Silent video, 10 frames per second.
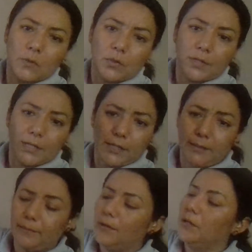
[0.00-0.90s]
Okay?
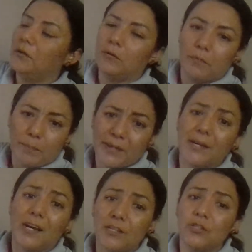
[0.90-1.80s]

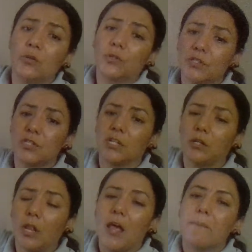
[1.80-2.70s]
Because you're
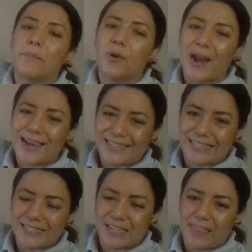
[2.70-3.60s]
still
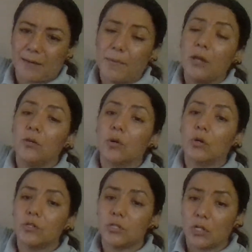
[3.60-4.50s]
practicing them.
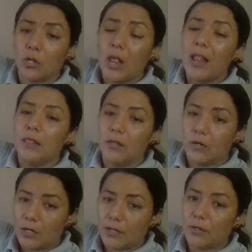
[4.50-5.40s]
You're still
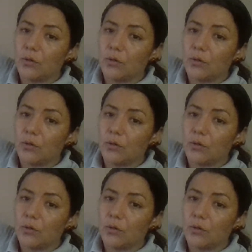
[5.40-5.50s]
learning